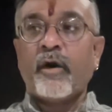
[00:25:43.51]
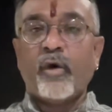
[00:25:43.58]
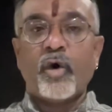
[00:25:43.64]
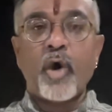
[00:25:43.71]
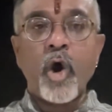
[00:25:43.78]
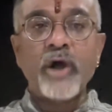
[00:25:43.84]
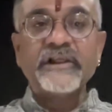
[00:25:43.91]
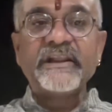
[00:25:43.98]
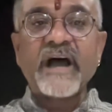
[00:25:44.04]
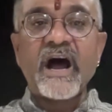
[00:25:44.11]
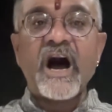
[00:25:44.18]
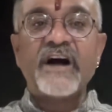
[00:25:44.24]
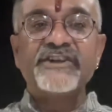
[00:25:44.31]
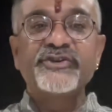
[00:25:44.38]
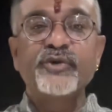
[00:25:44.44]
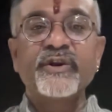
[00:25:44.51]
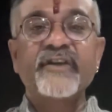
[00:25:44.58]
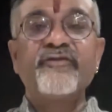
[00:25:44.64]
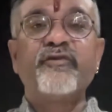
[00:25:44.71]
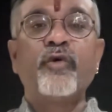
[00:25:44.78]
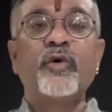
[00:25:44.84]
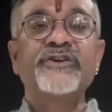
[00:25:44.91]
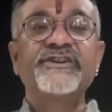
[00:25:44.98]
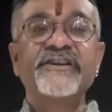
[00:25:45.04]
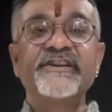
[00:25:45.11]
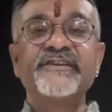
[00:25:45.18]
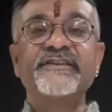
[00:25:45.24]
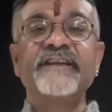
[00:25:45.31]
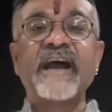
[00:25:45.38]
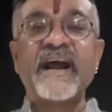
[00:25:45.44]
all the Asuric
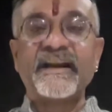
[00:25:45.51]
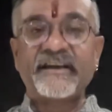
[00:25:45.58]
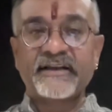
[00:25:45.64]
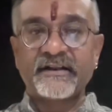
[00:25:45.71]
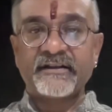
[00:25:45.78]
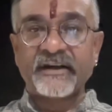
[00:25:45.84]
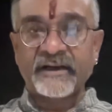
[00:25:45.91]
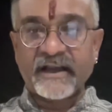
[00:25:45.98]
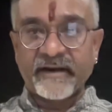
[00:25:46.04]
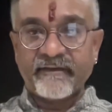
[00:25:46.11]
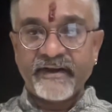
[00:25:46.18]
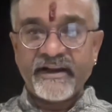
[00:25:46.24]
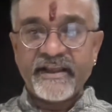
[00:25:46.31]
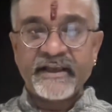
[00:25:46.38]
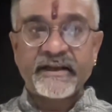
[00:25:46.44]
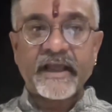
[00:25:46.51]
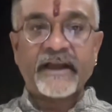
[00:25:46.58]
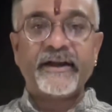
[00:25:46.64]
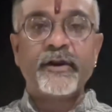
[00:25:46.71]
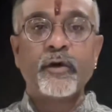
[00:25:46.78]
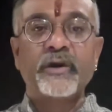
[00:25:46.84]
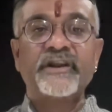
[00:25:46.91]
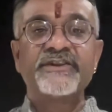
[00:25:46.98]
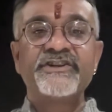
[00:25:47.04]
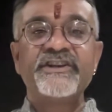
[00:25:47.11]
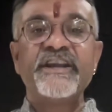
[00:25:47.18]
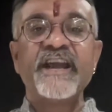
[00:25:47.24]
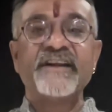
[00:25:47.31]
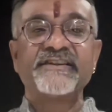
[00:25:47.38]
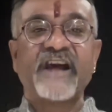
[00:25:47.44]
forces that the Dravidian
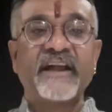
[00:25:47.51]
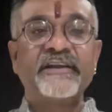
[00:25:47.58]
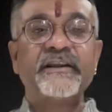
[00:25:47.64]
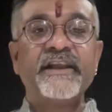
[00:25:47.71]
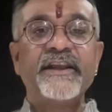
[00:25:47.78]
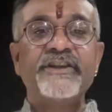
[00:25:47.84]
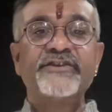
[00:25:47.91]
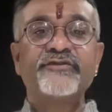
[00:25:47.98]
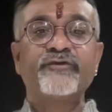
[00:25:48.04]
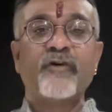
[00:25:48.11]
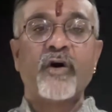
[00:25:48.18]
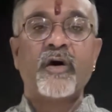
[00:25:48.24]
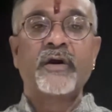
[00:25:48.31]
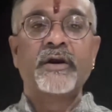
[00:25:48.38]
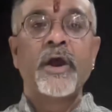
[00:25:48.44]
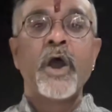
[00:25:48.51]
ideology has unleashed for